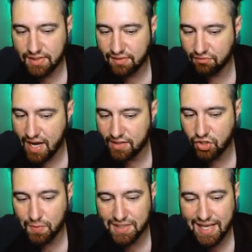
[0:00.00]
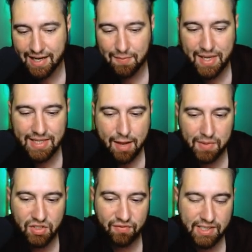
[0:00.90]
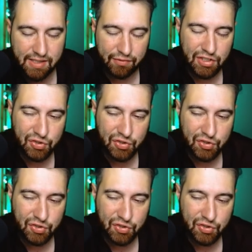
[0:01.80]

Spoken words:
Rock Tomb is not going to make that much of a difference.